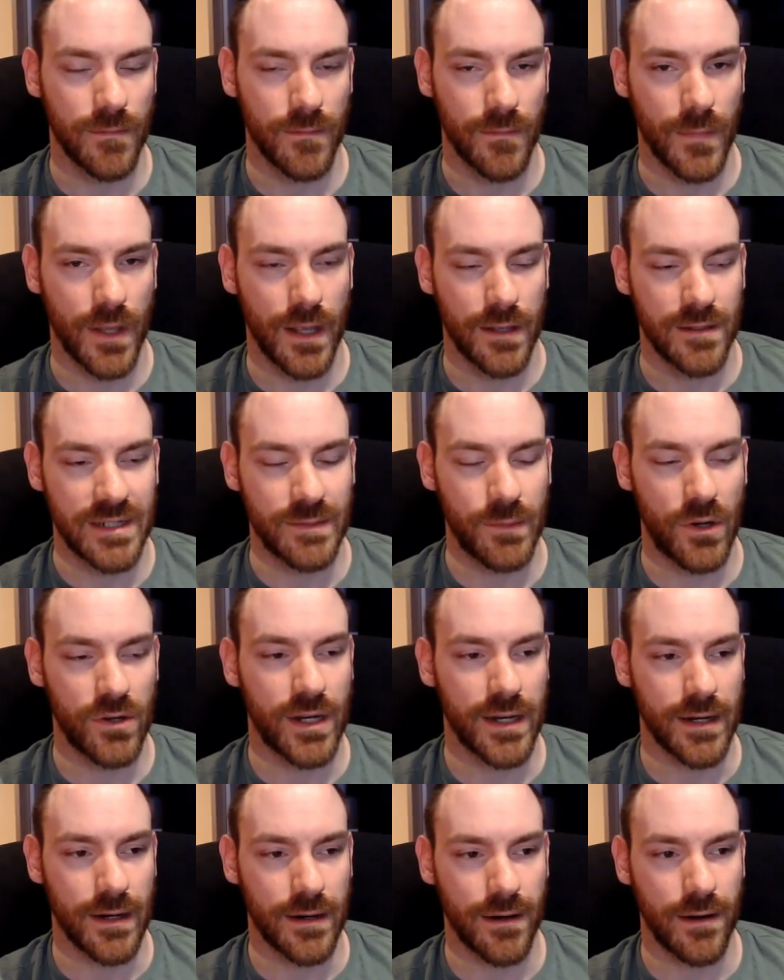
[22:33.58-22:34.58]

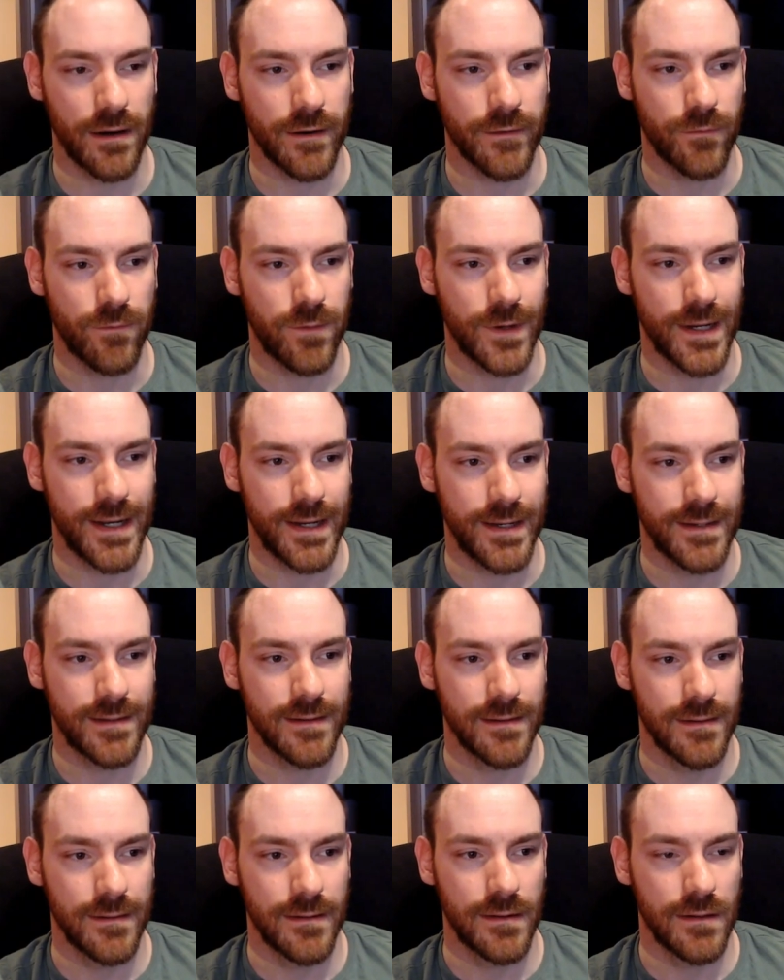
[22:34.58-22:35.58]
smoking a lot of weed,
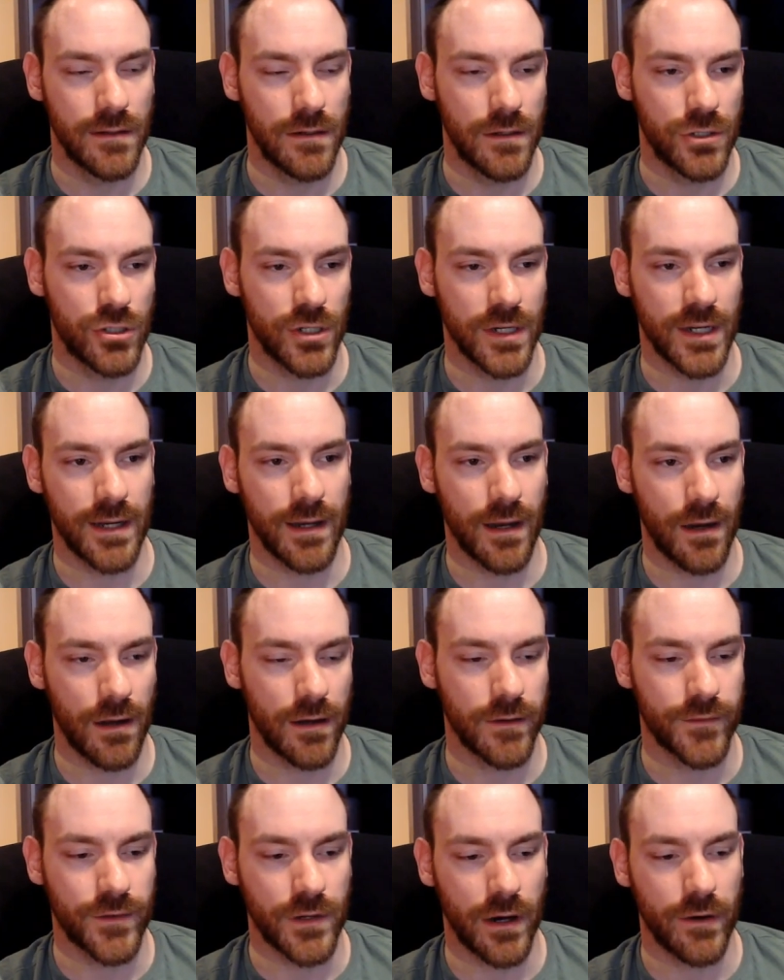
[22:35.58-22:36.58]
drinking a lot
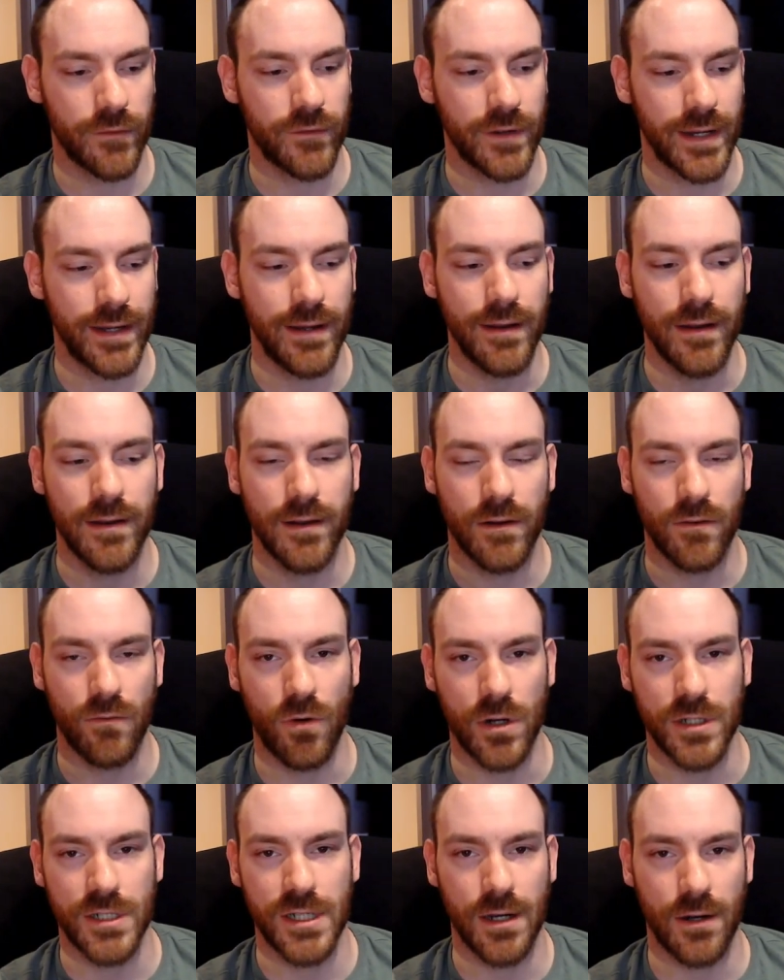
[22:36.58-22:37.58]
of coffee,
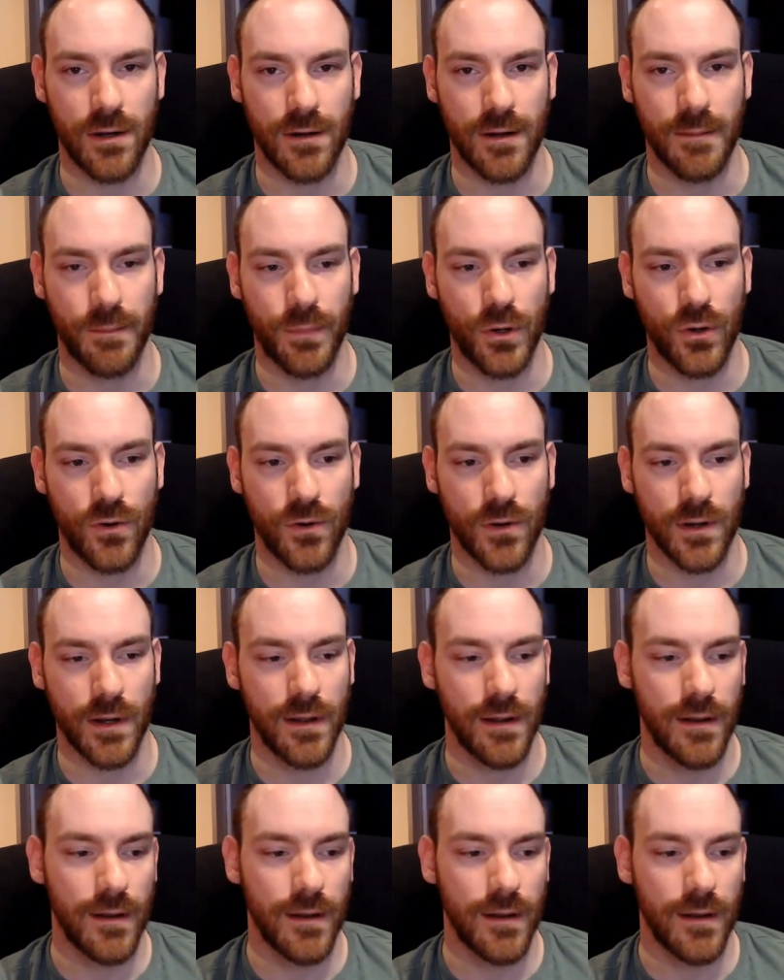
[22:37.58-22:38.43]
watching a lot of porn,